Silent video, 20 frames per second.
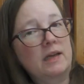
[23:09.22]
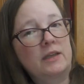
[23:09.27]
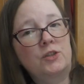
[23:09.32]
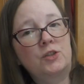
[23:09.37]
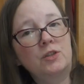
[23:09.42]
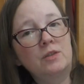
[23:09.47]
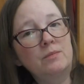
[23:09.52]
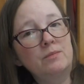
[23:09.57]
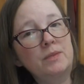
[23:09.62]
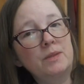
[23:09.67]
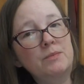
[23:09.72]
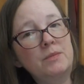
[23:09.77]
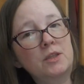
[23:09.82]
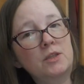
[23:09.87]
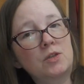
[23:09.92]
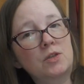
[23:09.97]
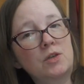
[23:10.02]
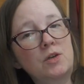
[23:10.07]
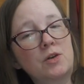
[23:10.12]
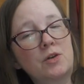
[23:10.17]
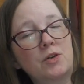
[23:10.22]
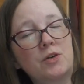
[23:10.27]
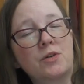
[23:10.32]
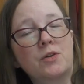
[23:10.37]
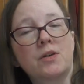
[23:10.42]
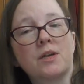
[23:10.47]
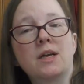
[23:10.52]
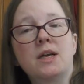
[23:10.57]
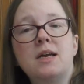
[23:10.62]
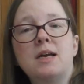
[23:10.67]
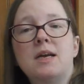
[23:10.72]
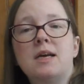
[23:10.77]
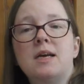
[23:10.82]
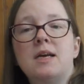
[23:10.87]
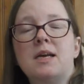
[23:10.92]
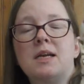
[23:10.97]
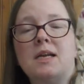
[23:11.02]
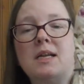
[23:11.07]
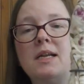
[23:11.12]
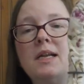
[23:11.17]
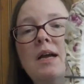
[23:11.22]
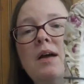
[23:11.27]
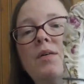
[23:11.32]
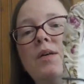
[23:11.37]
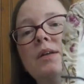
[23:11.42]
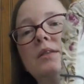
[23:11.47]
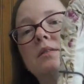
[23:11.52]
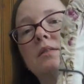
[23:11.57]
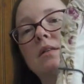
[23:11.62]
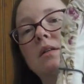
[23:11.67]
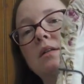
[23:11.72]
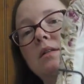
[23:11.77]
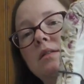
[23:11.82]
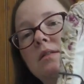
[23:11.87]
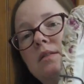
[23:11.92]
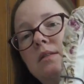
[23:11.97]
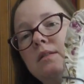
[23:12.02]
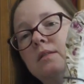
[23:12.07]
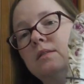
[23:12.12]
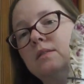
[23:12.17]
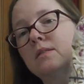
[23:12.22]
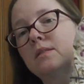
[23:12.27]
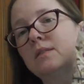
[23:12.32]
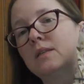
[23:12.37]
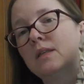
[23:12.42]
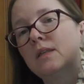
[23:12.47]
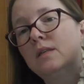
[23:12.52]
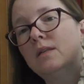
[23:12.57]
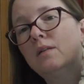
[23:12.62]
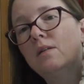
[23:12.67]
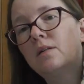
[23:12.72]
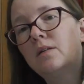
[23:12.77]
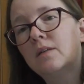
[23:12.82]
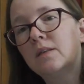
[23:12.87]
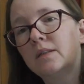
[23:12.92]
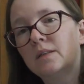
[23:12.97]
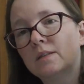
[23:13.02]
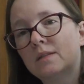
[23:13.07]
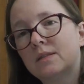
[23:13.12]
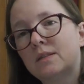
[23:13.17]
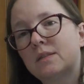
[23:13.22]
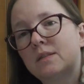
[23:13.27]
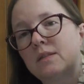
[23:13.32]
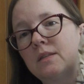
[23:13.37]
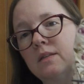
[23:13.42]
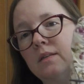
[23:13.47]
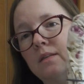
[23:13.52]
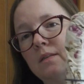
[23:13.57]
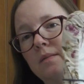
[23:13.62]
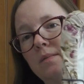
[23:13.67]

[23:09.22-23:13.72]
it shouldn't be much longer. Now, I started this in August